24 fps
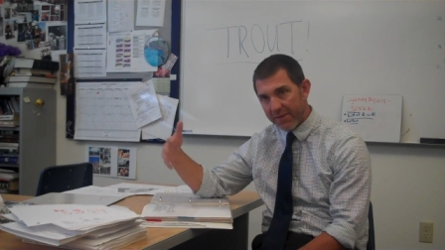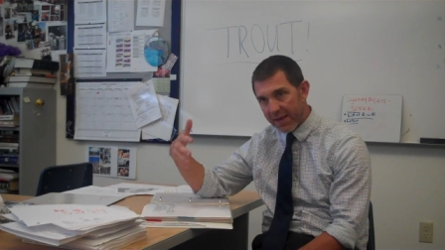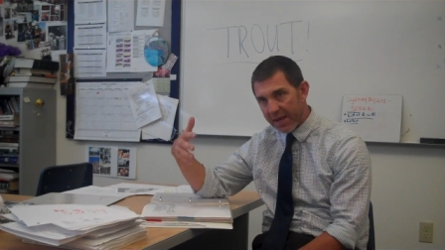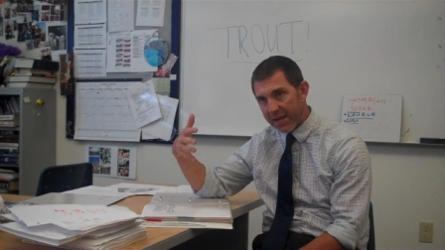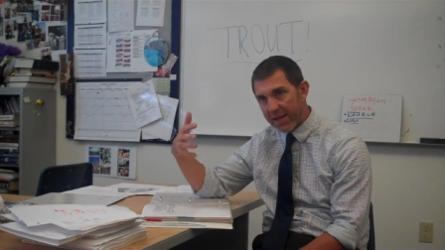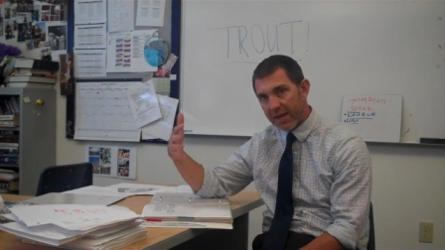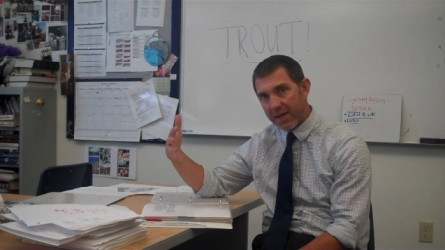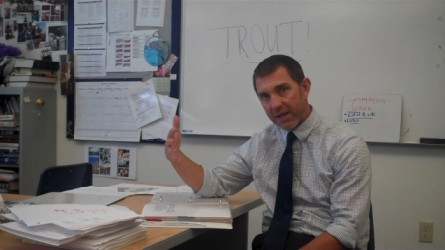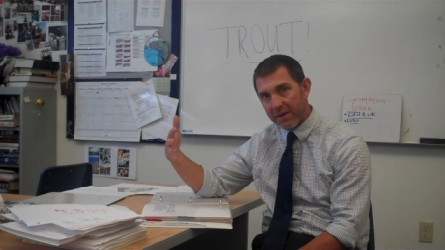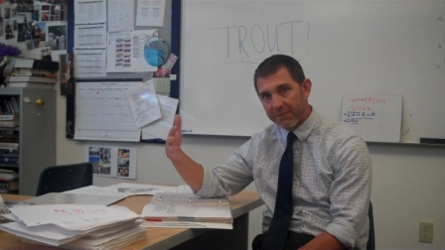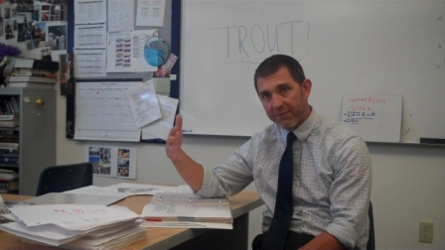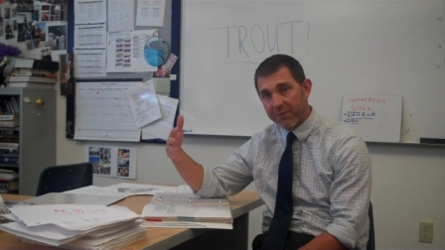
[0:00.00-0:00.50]
They
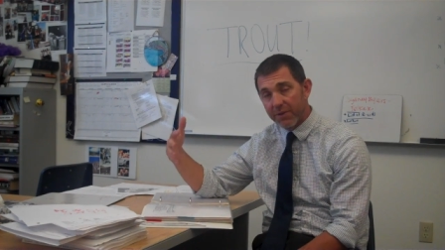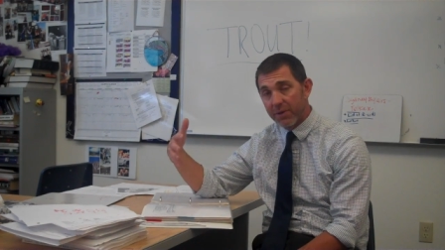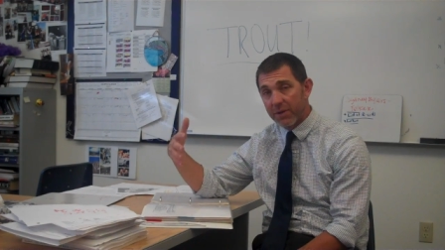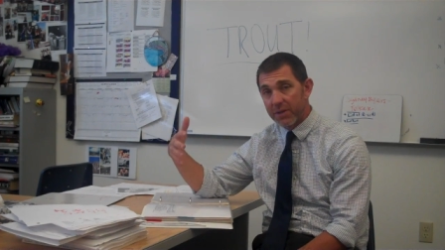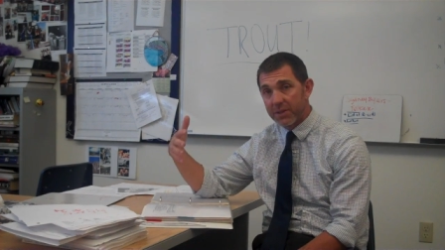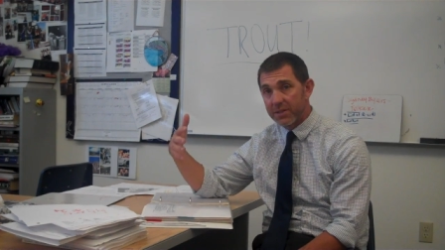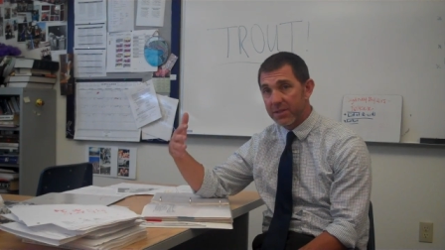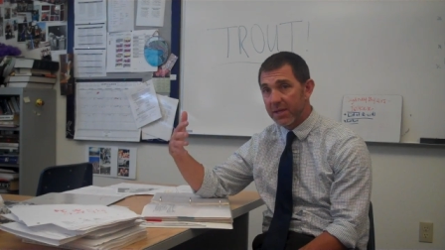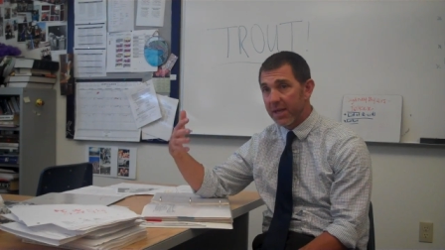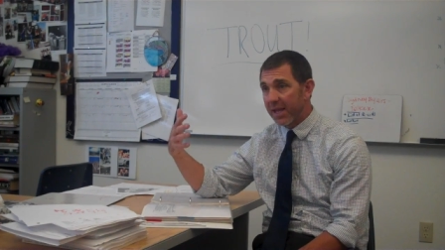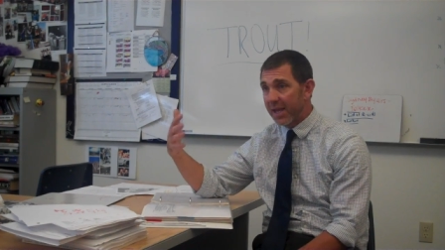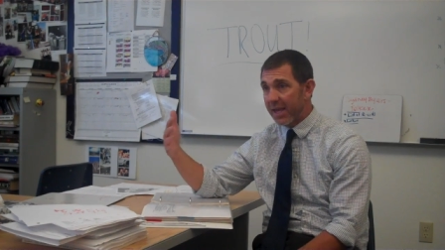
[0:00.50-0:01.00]
can
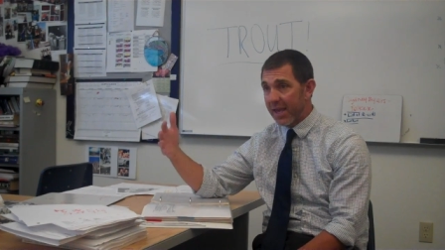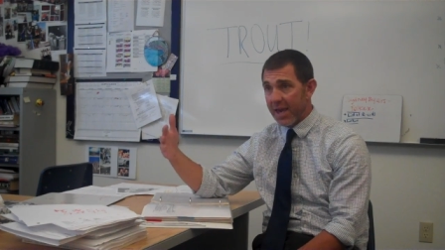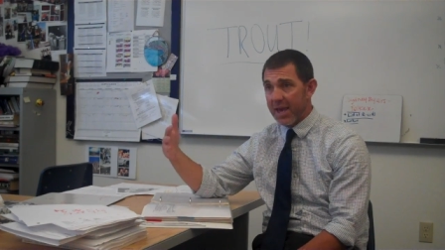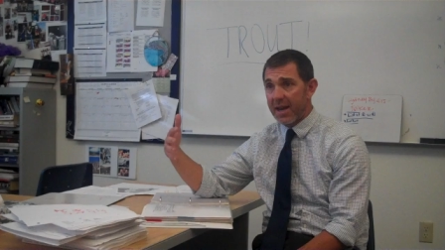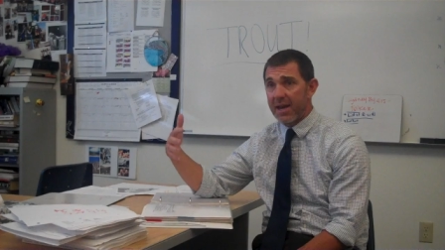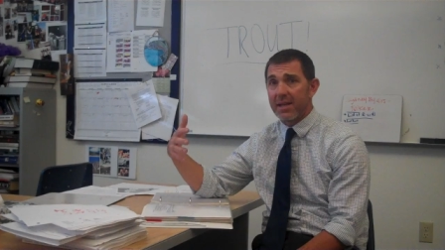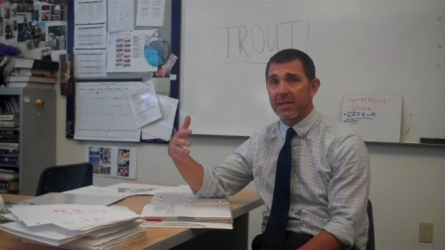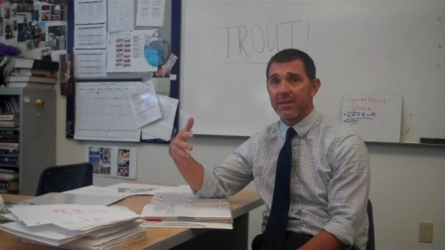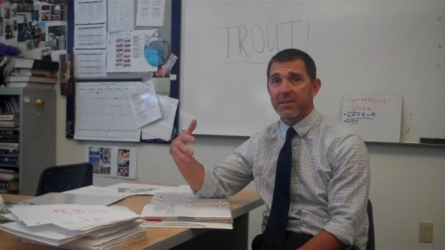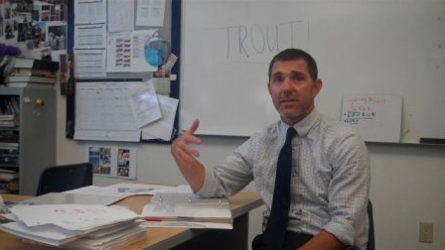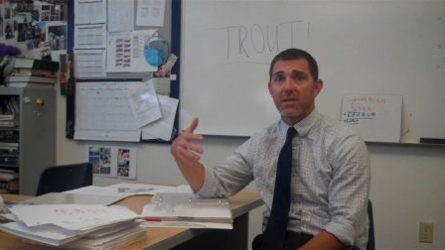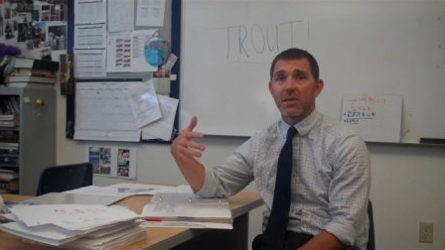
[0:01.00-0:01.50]
influence, and
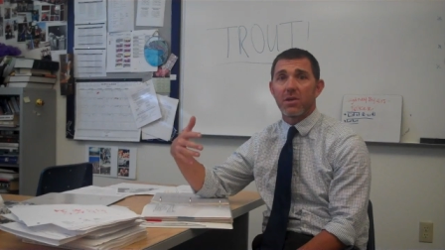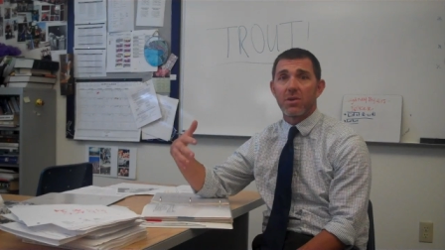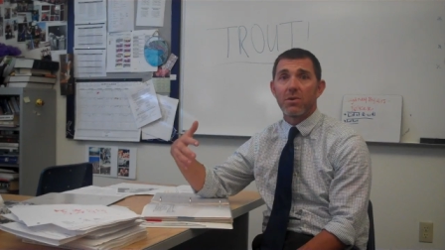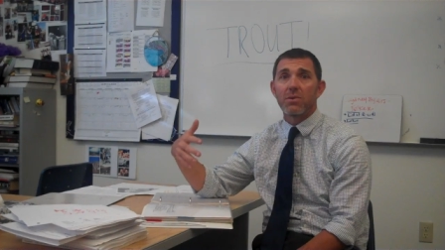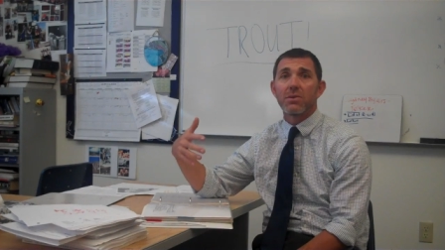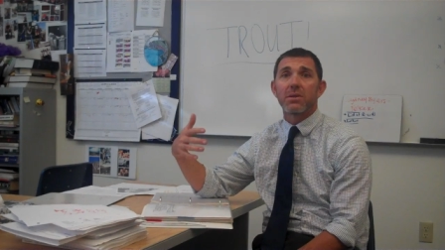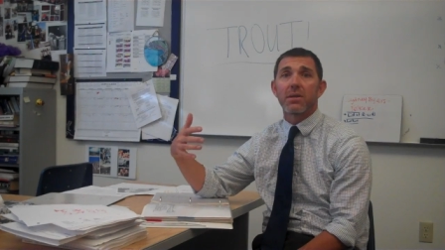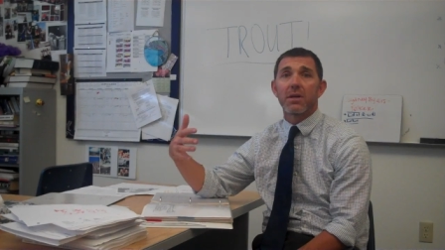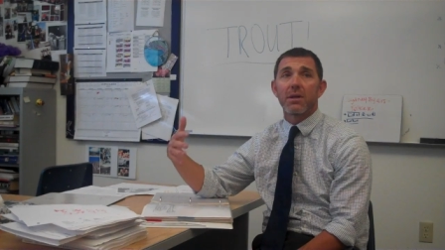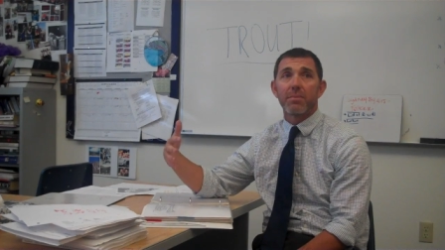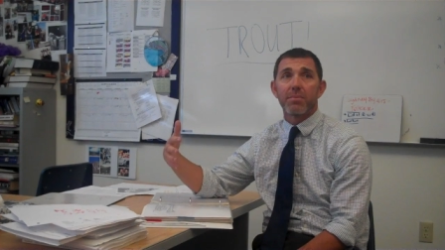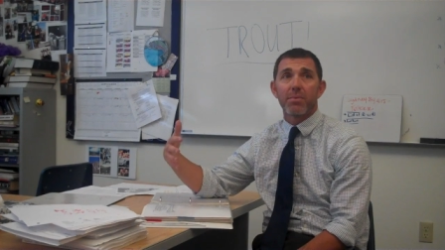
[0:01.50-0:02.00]
candidates that use it